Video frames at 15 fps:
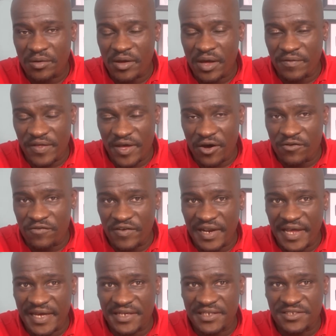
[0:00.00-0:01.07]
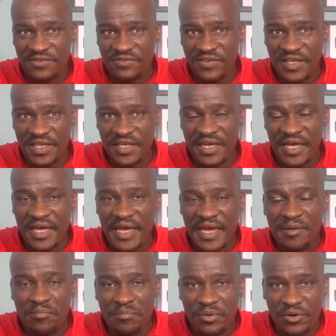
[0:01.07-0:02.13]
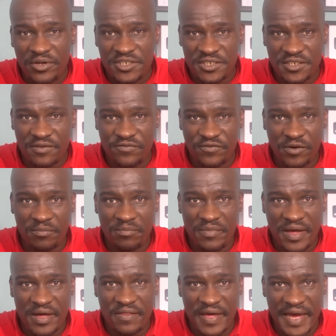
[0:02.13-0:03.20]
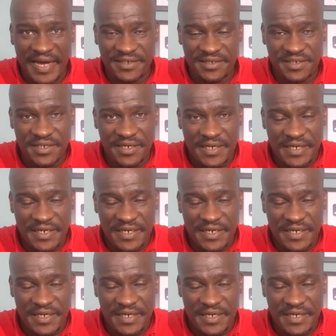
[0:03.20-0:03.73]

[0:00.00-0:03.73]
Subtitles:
The overlays and the inputs from that